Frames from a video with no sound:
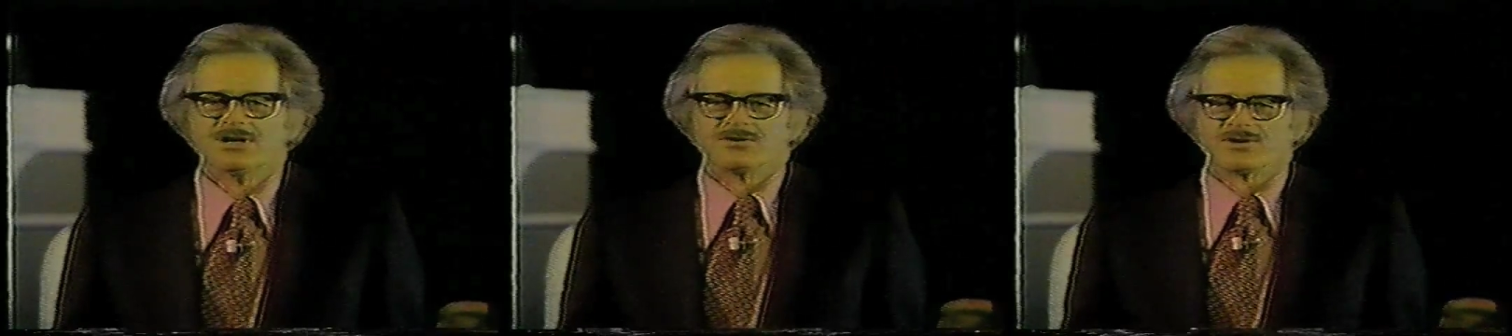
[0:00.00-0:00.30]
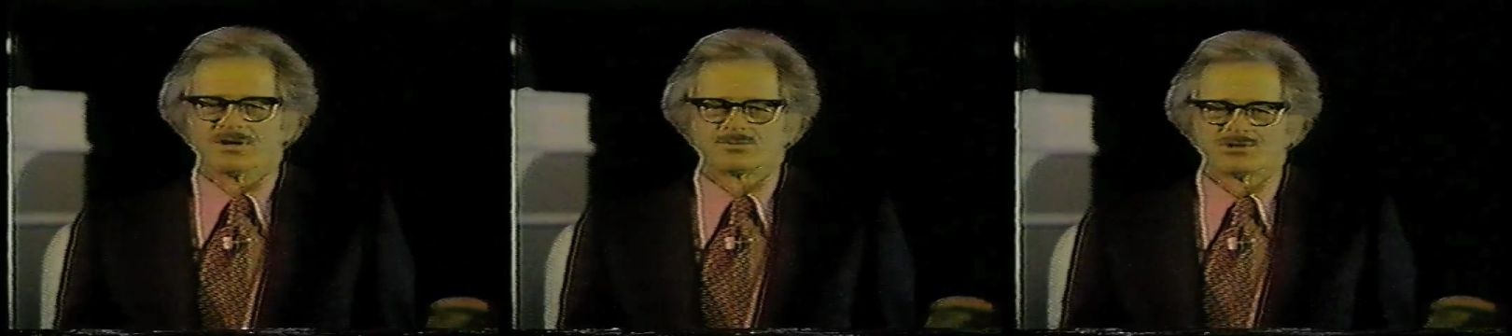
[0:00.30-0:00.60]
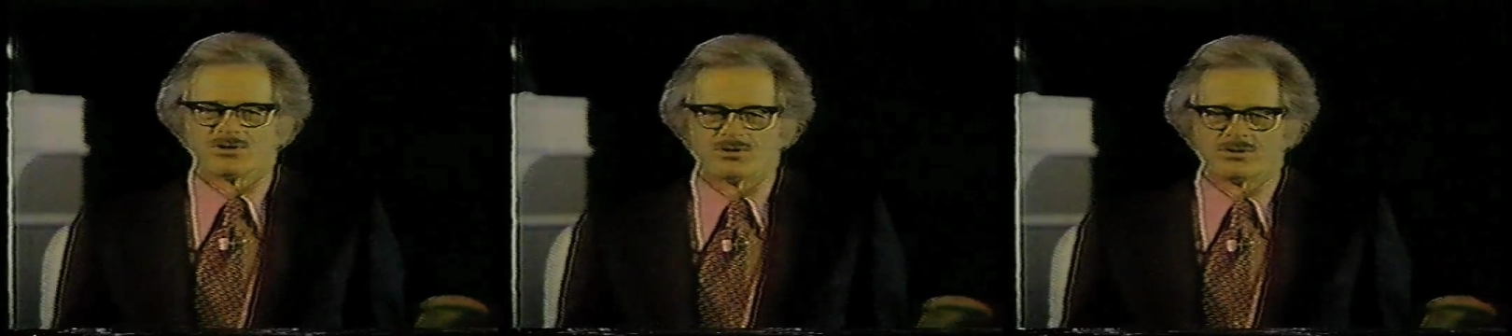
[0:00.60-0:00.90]
Phillips
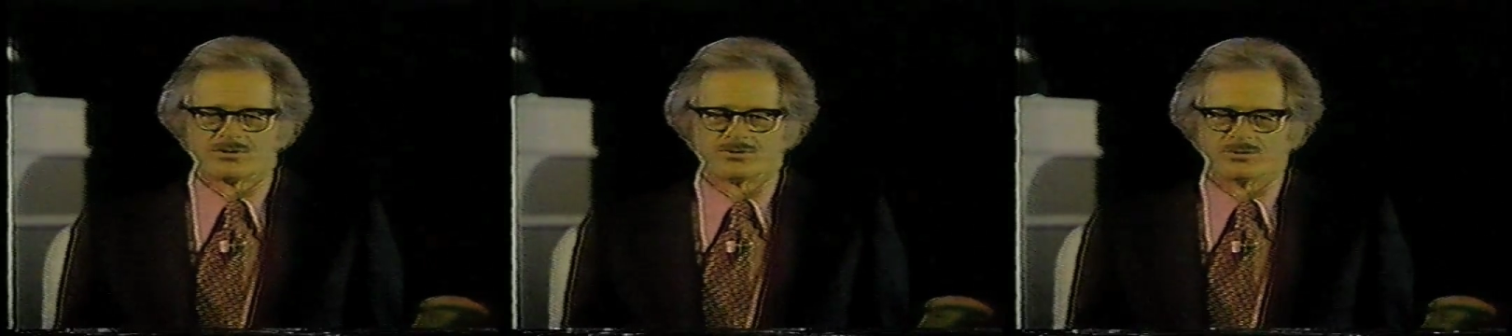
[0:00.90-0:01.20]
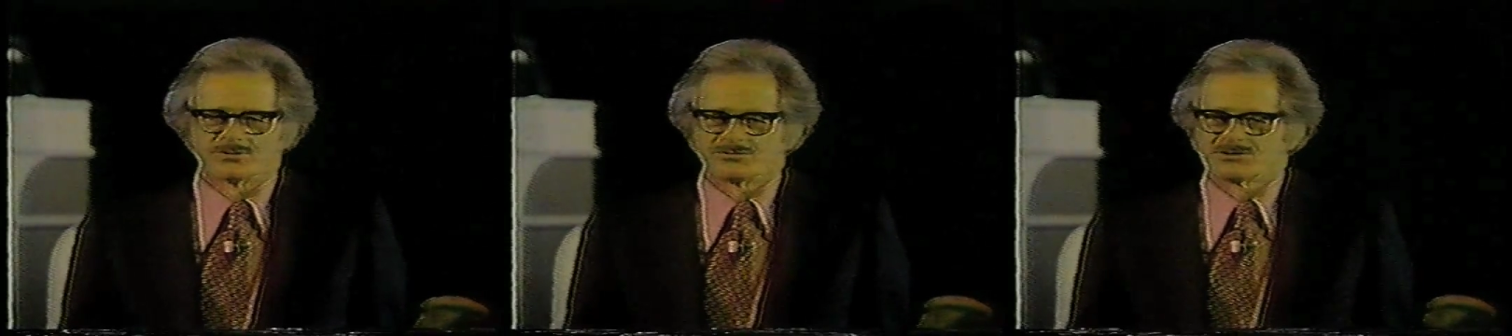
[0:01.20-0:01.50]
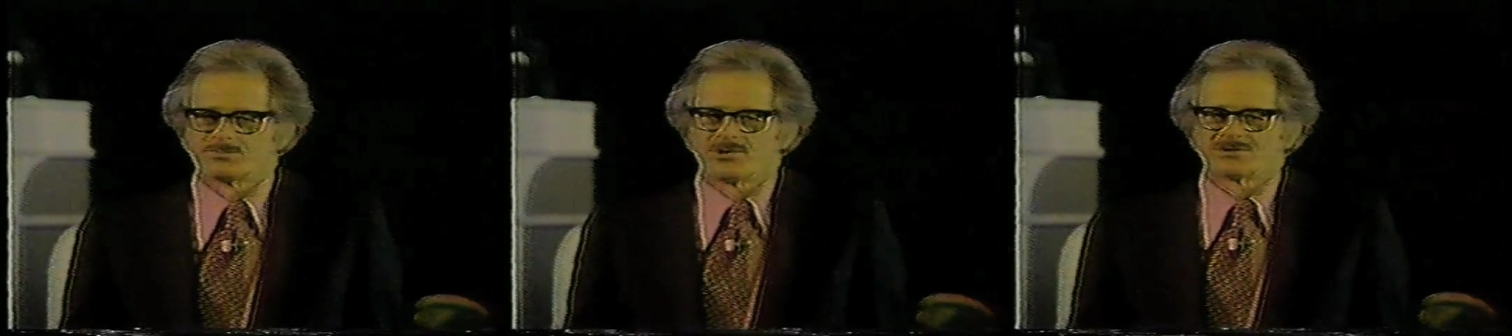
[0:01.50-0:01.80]
Lord, who was
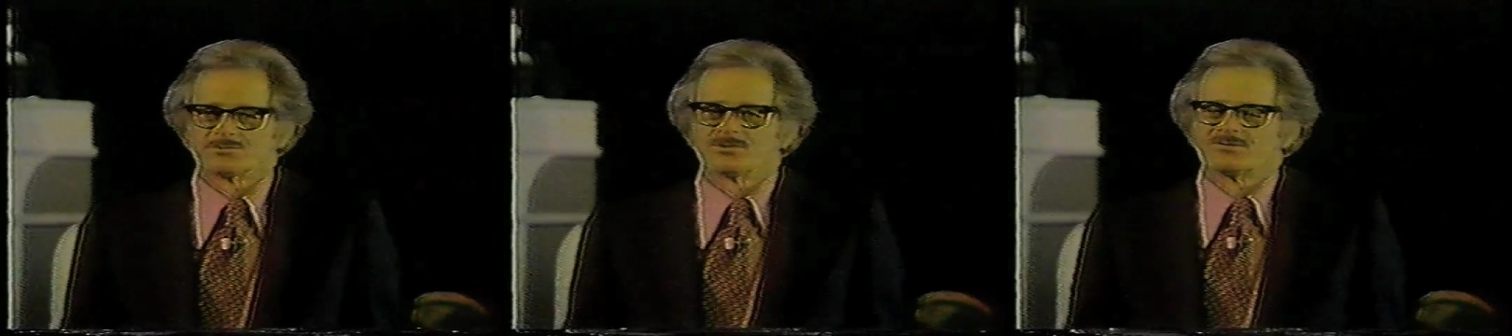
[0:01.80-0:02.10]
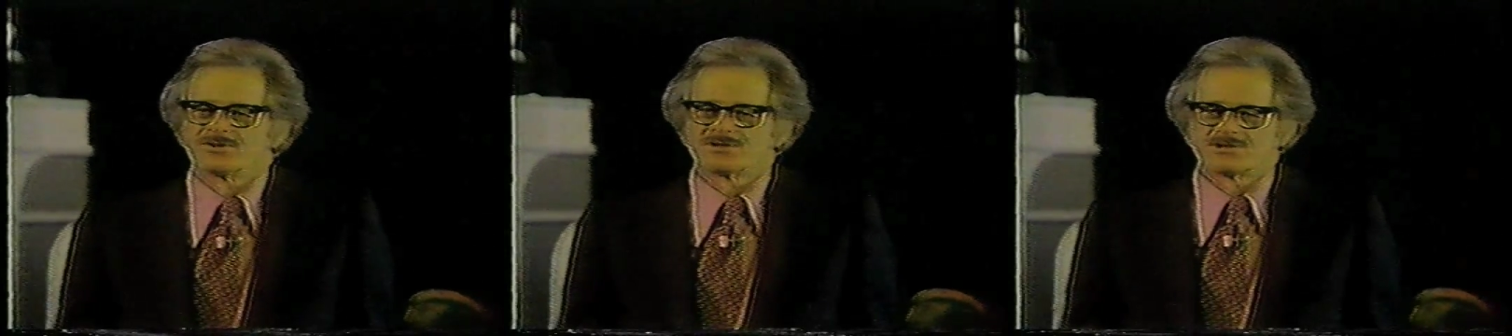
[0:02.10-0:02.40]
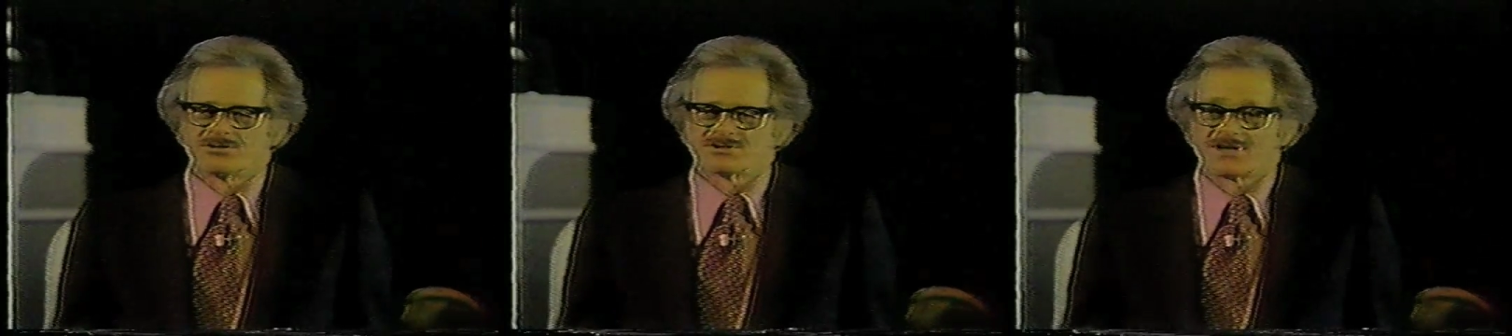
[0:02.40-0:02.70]
responsible for the
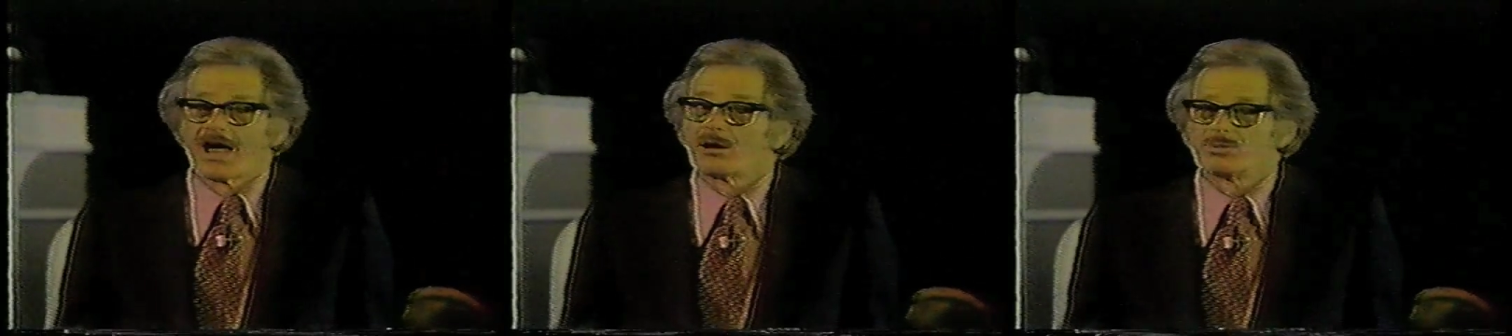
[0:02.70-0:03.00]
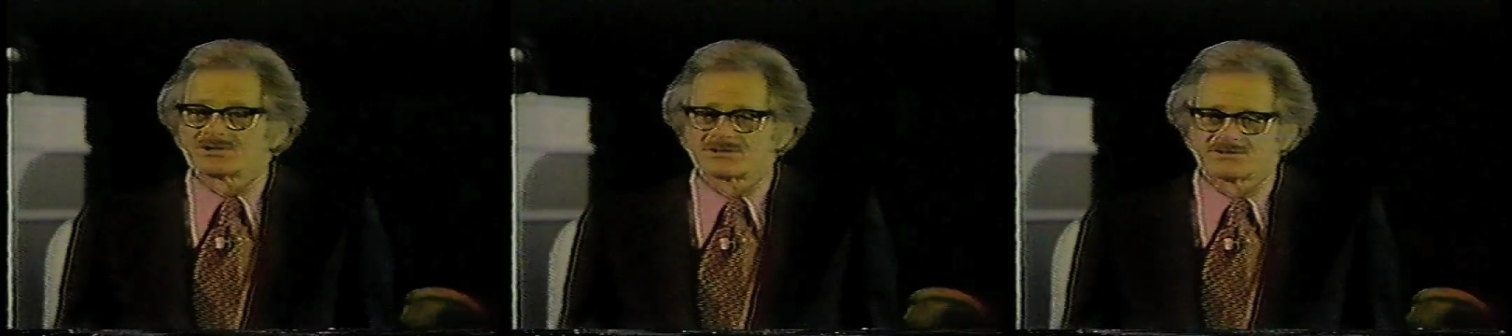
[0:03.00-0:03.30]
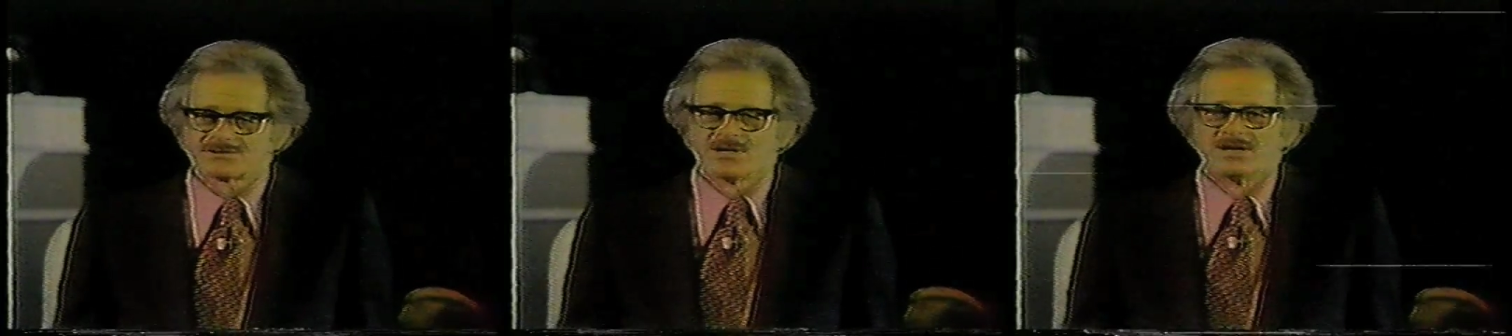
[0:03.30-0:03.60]
series Gangbusters,